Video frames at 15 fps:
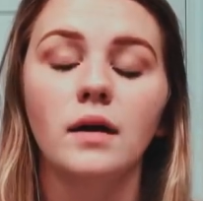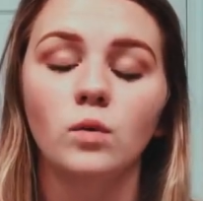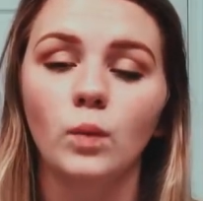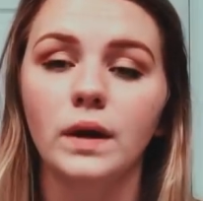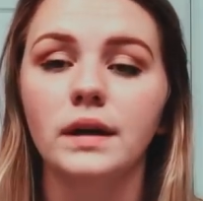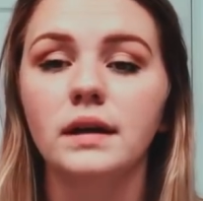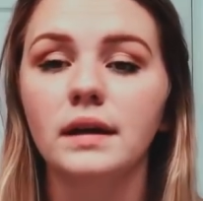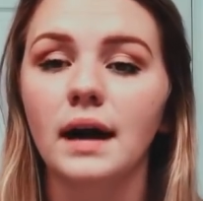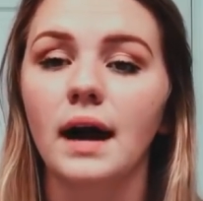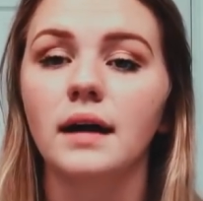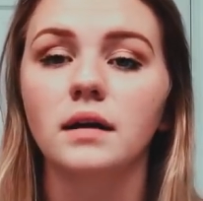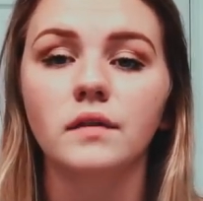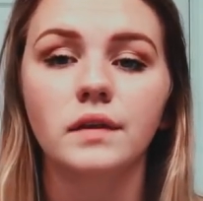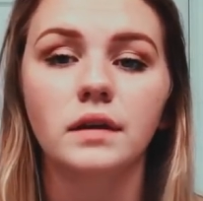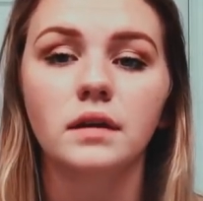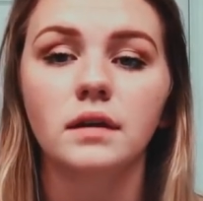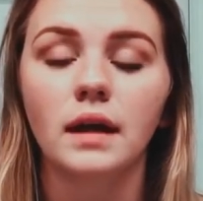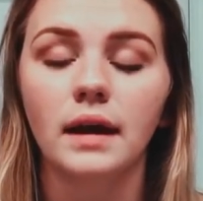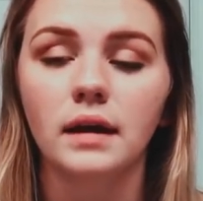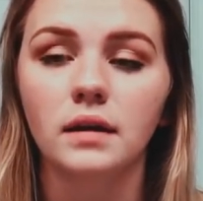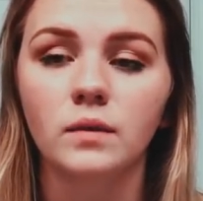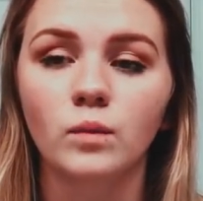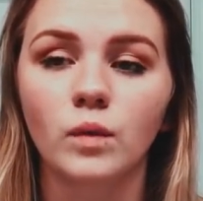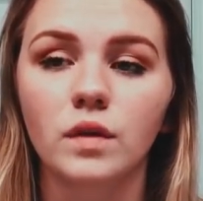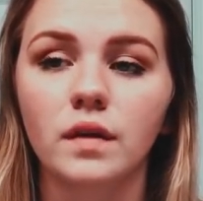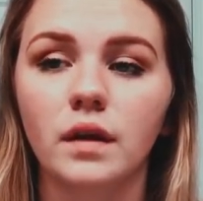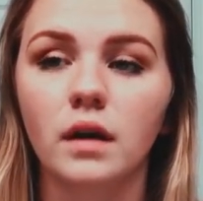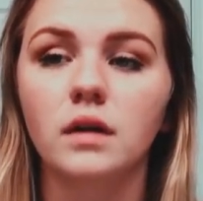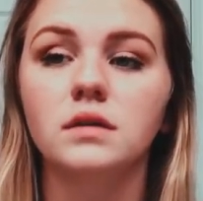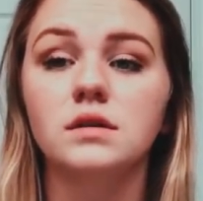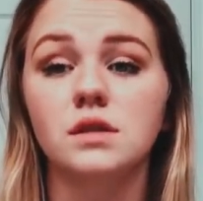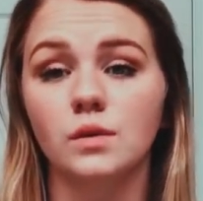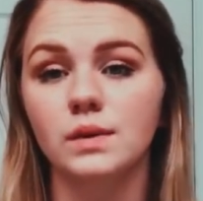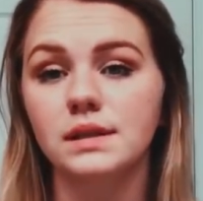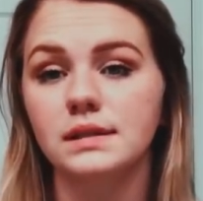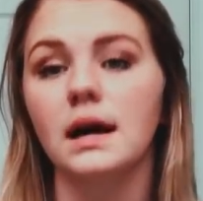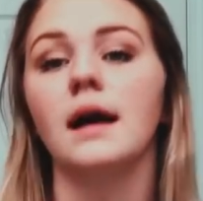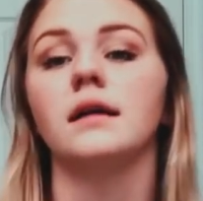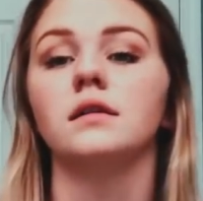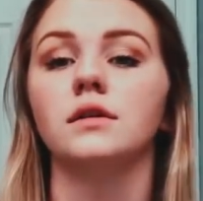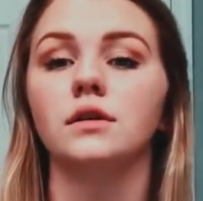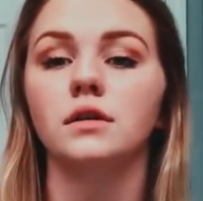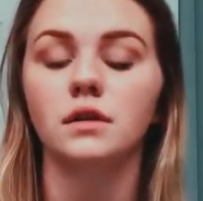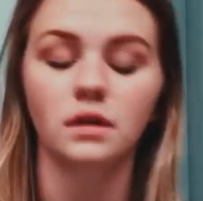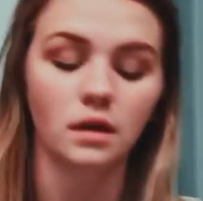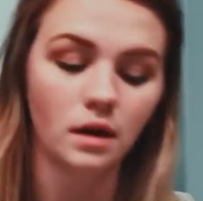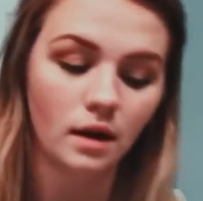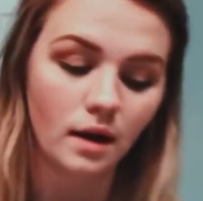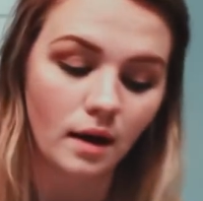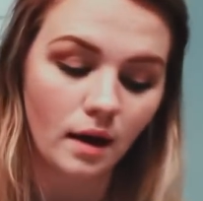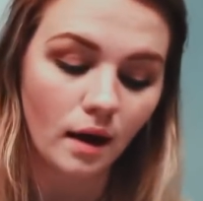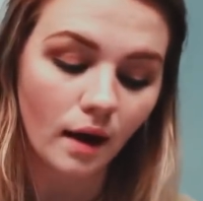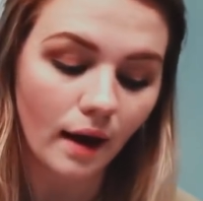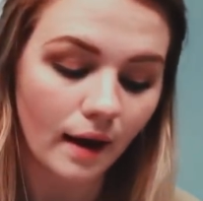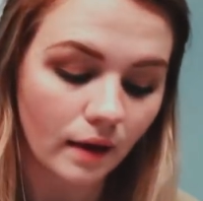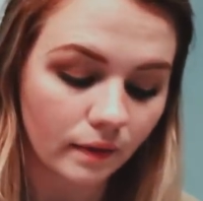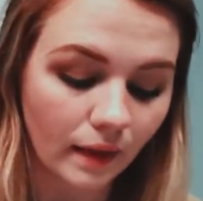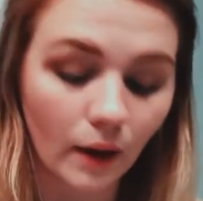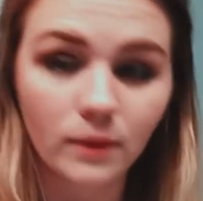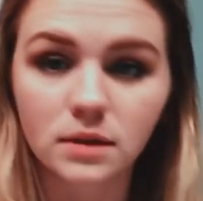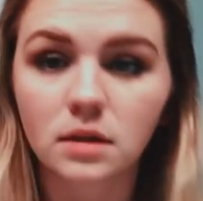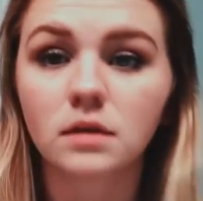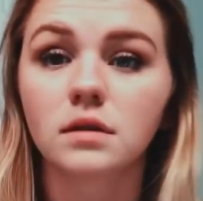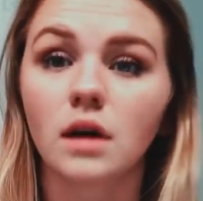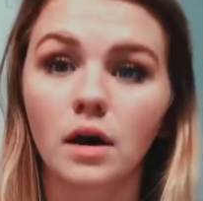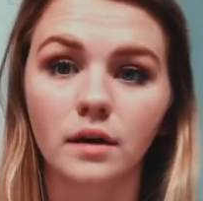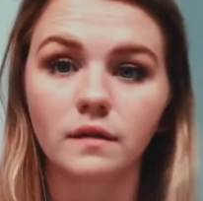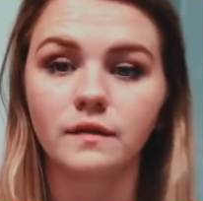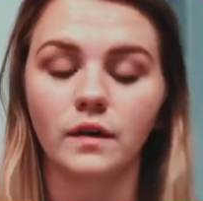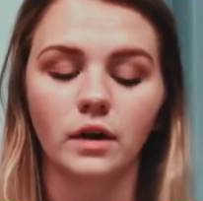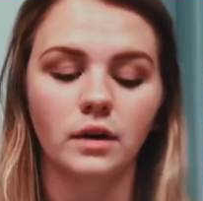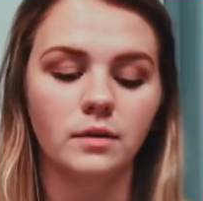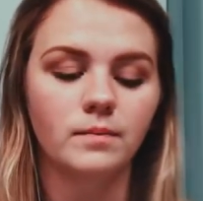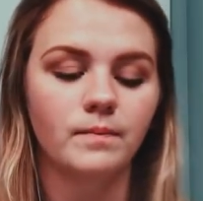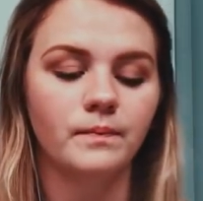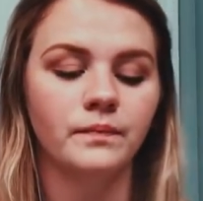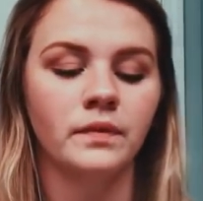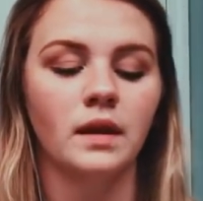Whitney, Adeline, and Aiden were there, and so was Tyler. And that was a lot of fun.